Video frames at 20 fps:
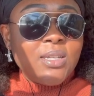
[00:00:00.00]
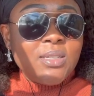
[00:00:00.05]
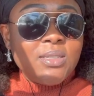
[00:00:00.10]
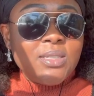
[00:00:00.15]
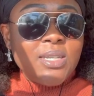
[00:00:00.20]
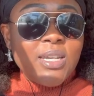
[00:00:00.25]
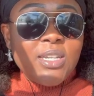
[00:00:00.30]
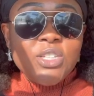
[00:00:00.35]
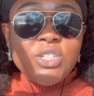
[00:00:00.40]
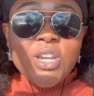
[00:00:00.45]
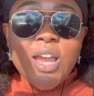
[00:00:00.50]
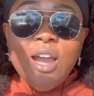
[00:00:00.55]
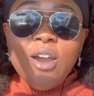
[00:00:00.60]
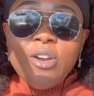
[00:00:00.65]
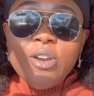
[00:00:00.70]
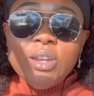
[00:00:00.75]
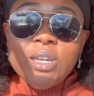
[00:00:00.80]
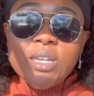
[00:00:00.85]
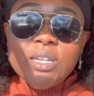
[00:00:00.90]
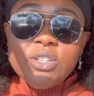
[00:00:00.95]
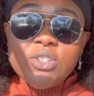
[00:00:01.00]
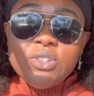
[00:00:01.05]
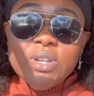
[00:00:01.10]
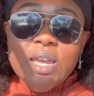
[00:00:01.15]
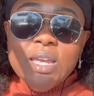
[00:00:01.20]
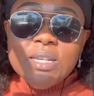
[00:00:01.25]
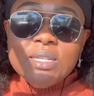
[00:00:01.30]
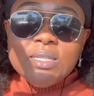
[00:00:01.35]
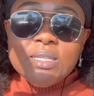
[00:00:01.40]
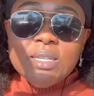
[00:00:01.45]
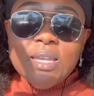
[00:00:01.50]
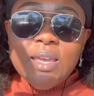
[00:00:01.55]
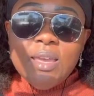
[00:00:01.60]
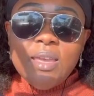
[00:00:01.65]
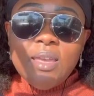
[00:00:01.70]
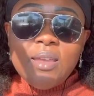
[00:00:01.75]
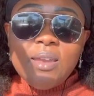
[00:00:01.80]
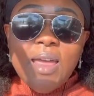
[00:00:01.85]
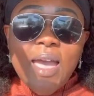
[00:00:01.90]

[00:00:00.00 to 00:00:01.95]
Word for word: take a shower, get dressed and